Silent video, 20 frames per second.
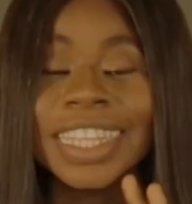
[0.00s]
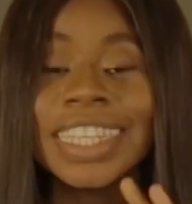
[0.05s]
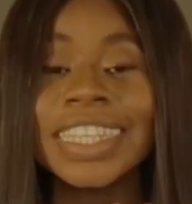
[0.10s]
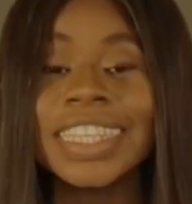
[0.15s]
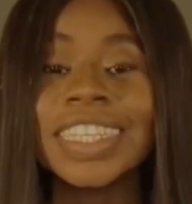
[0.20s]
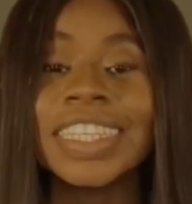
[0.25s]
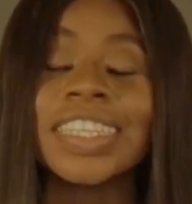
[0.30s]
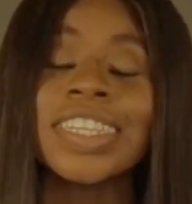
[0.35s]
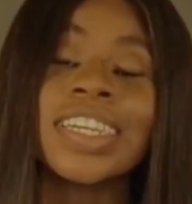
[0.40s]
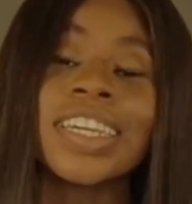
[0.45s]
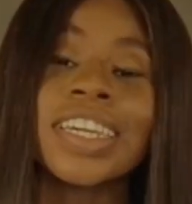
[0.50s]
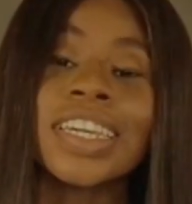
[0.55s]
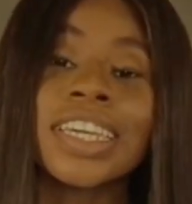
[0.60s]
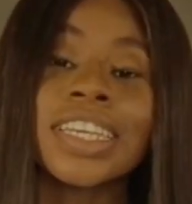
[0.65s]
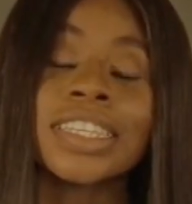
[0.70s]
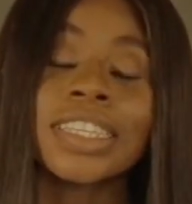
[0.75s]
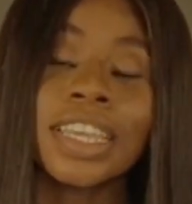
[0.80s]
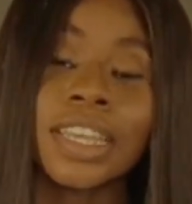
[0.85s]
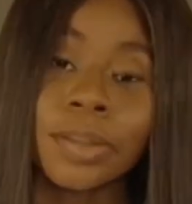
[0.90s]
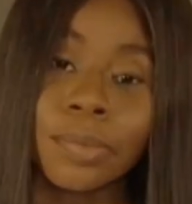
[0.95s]
This year
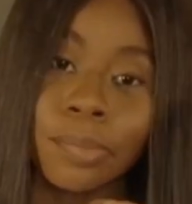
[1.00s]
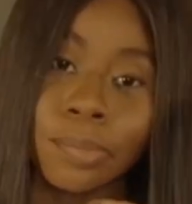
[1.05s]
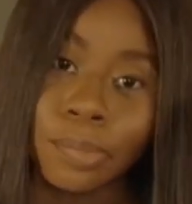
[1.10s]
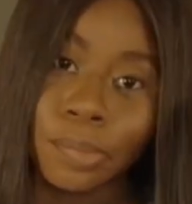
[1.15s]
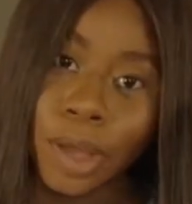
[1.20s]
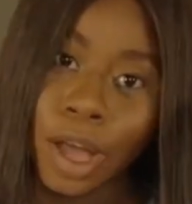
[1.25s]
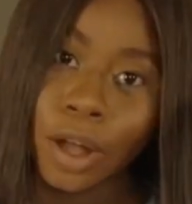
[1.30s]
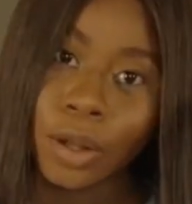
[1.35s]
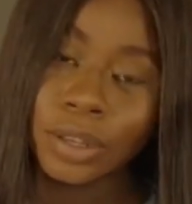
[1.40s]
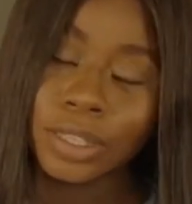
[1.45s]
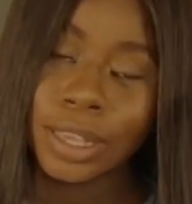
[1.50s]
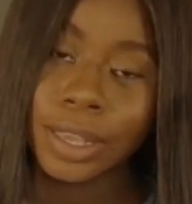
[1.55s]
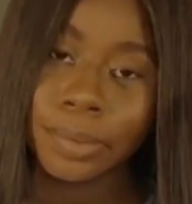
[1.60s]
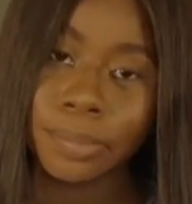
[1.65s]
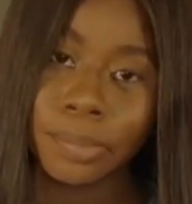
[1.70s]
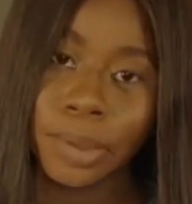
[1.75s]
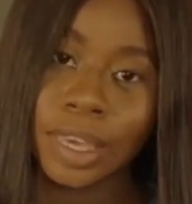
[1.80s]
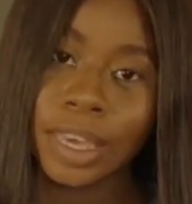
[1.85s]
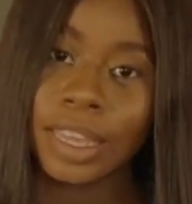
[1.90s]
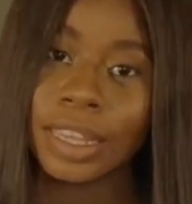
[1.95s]
is
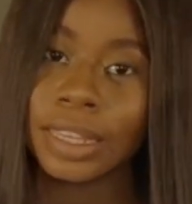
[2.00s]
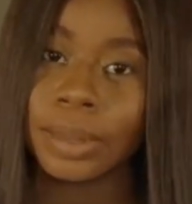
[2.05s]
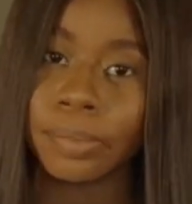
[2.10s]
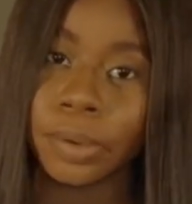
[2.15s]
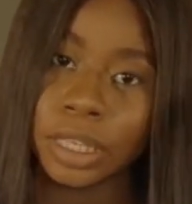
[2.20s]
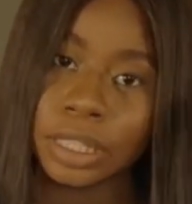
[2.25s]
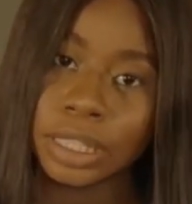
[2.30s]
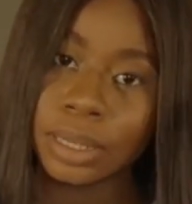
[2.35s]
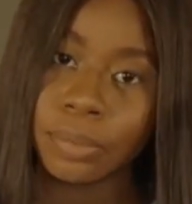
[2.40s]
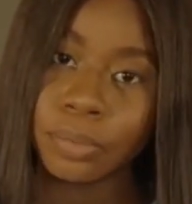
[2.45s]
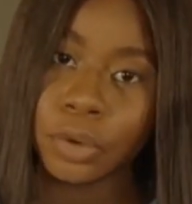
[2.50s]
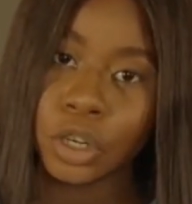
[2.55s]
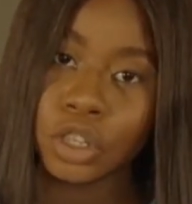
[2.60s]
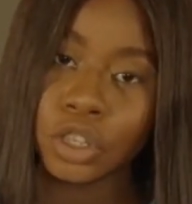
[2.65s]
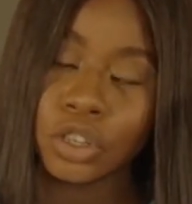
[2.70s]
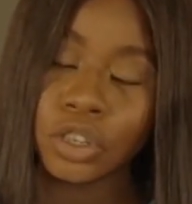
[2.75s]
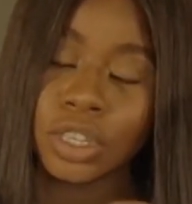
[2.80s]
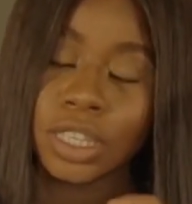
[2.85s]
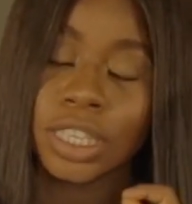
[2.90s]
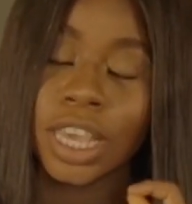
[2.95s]
about making the best
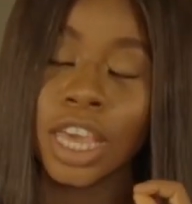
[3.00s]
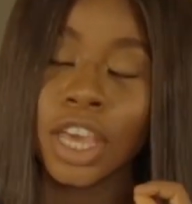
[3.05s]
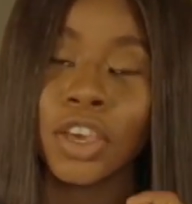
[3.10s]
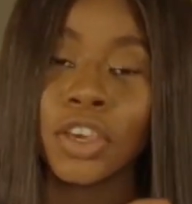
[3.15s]
impressions